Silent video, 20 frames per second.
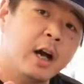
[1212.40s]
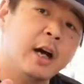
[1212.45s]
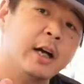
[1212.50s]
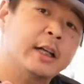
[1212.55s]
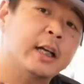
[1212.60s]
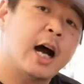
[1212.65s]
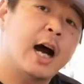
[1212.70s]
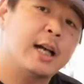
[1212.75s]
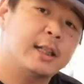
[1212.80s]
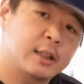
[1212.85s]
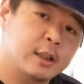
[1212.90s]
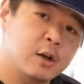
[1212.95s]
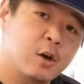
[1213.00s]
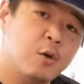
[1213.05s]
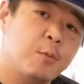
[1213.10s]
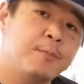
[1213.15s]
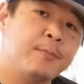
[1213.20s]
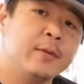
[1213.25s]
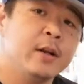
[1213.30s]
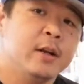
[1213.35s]

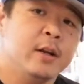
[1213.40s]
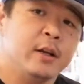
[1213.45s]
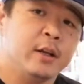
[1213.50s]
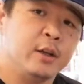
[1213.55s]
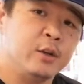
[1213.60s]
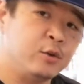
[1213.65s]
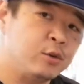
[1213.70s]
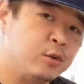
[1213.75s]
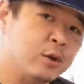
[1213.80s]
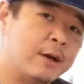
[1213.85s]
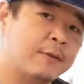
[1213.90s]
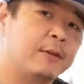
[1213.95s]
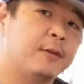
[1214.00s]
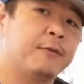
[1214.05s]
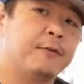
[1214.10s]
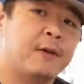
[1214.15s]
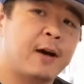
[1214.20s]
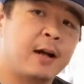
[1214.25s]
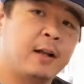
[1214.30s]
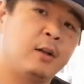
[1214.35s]
Costco, you do have
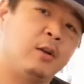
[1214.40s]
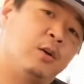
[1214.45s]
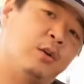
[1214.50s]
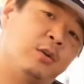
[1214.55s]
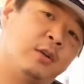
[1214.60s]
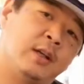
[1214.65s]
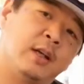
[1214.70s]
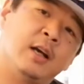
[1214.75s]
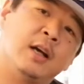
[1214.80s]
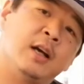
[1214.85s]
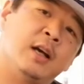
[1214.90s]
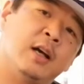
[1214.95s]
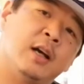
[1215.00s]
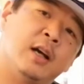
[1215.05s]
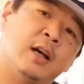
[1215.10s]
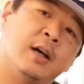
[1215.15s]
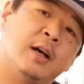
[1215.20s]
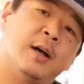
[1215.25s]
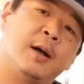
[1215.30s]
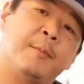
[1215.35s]
to follow
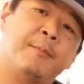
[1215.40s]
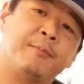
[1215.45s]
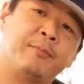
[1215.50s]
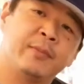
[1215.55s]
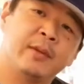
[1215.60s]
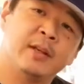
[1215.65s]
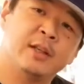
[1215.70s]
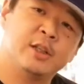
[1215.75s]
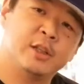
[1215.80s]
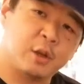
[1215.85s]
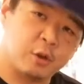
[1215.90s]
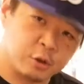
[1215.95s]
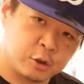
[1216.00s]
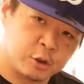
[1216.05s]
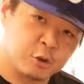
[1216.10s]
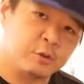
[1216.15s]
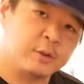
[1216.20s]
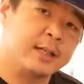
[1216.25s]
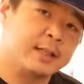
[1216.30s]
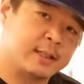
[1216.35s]
the
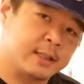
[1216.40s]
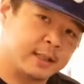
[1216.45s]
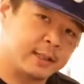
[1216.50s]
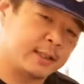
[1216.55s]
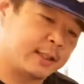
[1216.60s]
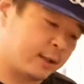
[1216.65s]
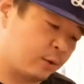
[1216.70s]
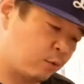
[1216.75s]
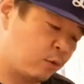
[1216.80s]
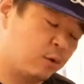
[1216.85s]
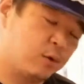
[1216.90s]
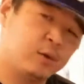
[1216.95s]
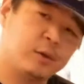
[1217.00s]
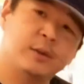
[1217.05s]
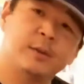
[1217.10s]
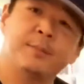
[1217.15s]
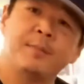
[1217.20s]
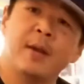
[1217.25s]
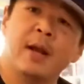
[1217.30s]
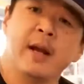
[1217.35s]
social distancing
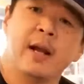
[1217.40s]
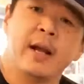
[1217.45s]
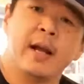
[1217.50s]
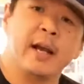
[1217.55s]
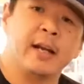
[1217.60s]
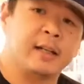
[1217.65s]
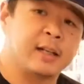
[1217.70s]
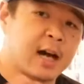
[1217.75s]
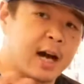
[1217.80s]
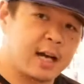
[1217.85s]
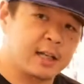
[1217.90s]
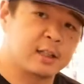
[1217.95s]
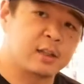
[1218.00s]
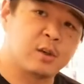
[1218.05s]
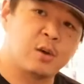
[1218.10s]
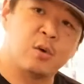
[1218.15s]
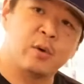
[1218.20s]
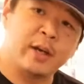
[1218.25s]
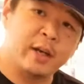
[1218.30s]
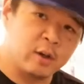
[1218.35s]
rules. In
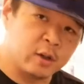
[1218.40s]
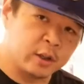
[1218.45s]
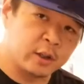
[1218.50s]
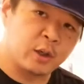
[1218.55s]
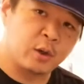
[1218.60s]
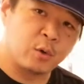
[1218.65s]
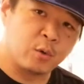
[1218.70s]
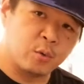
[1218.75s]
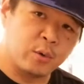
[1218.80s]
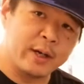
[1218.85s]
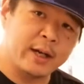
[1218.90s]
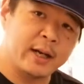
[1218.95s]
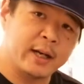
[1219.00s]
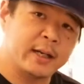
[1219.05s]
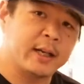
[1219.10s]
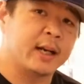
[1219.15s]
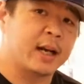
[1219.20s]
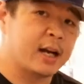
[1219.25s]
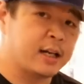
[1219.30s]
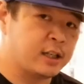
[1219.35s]
Costco here in
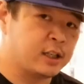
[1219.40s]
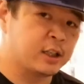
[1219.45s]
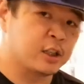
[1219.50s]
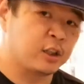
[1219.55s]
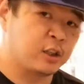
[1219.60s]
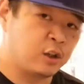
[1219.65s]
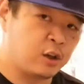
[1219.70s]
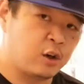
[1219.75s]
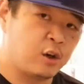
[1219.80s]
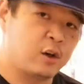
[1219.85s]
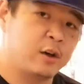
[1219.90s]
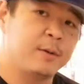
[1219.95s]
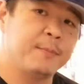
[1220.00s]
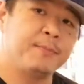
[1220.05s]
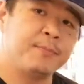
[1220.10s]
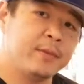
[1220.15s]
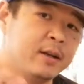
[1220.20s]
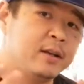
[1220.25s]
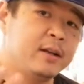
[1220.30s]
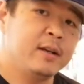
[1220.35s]
Korea that I just learned,
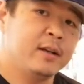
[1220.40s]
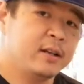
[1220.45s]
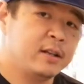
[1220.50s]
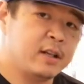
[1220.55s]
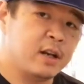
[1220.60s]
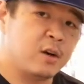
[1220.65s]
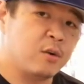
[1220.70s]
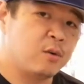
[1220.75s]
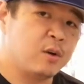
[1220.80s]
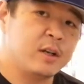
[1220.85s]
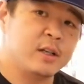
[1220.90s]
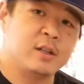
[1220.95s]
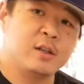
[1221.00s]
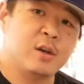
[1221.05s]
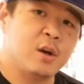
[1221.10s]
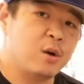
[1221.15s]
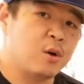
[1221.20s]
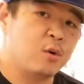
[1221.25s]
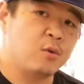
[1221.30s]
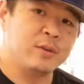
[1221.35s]
there is
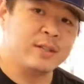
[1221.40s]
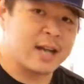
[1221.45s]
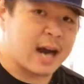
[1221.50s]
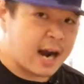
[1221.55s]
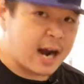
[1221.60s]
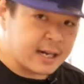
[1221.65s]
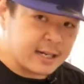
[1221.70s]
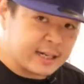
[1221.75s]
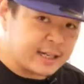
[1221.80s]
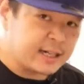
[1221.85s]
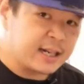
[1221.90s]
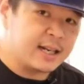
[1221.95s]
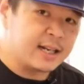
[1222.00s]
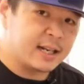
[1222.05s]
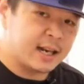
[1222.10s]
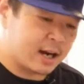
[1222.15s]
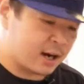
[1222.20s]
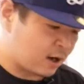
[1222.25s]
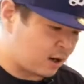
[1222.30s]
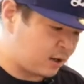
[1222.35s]
no dining
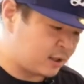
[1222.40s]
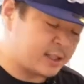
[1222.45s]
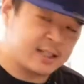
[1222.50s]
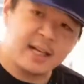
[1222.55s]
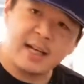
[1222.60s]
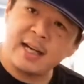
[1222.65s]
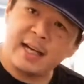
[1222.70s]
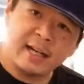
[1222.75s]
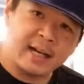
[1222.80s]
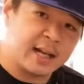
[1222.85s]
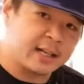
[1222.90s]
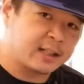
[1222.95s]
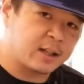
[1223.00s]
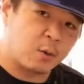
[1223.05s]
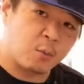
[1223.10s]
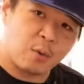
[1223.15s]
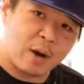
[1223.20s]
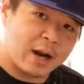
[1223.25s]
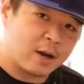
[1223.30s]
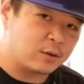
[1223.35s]
in there, sitting at
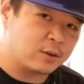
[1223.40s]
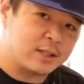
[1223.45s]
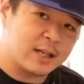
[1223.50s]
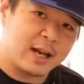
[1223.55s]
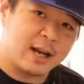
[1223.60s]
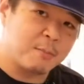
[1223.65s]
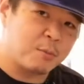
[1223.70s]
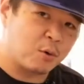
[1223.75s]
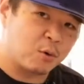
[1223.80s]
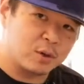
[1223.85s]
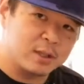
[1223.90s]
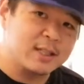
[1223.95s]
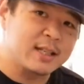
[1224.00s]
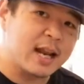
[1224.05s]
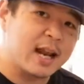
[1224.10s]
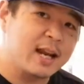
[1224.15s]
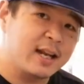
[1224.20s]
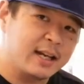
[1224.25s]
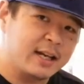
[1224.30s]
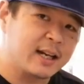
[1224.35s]
the round table or
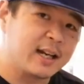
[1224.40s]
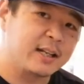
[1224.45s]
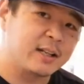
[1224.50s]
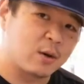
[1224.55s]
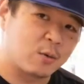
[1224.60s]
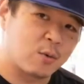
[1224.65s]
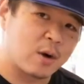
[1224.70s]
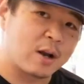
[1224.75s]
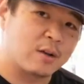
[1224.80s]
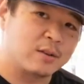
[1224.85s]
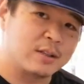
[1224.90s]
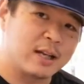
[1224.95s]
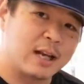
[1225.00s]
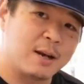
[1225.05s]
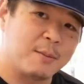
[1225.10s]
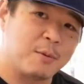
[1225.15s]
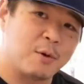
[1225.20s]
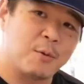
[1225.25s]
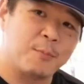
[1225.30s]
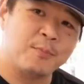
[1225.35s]
standing at the round
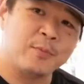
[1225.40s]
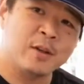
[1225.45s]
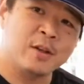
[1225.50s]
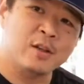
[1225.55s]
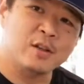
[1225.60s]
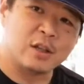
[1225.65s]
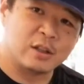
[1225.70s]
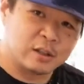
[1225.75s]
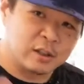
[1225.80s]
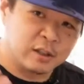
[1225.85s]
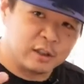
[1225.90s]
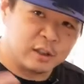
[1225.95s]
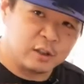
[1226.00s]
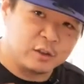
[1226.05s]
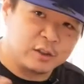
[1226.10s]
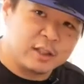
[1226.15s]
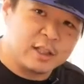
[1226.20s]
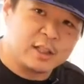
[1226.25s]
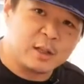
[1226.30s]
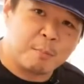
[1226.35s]
table. So I was a
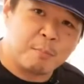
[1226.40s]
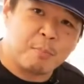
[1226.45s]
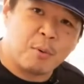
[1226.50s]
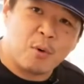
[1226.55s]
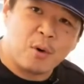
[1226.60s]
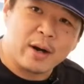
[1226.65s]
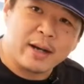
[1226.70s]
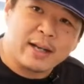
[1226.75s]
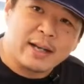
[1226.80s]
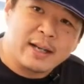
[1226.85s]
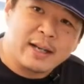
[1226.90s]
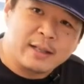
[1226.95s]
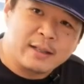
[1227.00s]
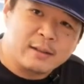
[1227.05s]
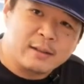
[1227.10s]
little disappointed.